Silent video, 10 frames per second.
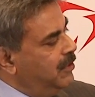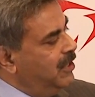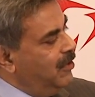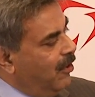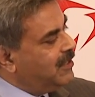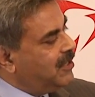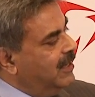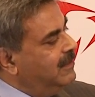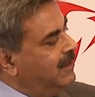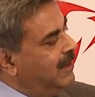the north
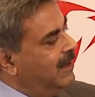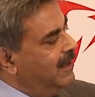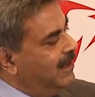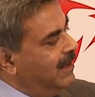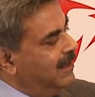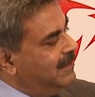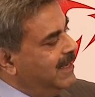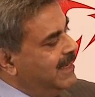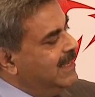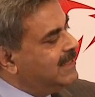and
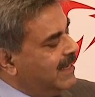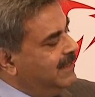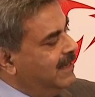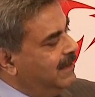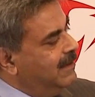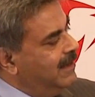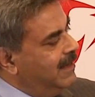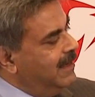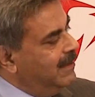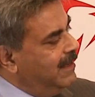the east and
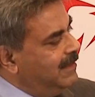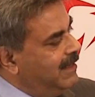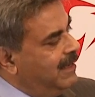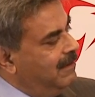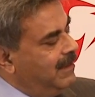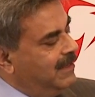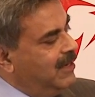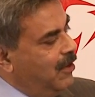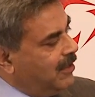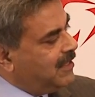
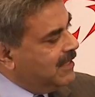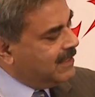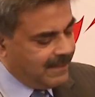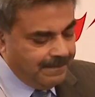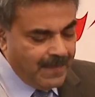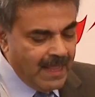the northeast.